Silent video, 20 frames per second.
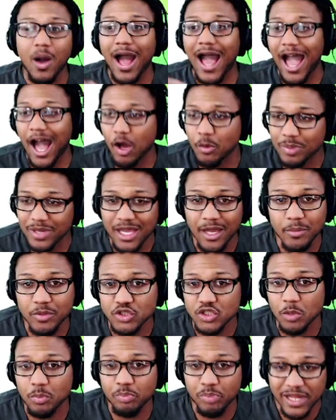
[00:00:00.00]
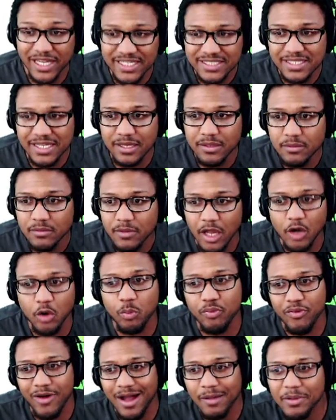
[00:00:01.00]
I'll be able to place it. It'll
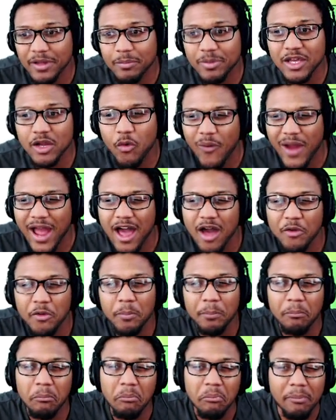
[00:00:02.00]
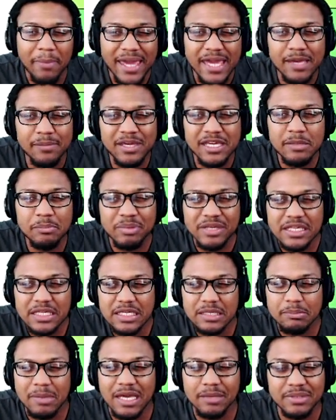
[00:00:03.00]
probably be around maybe
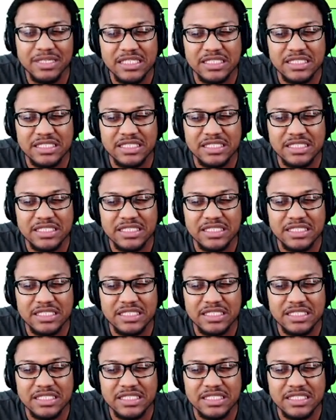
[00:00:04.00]
B, maybe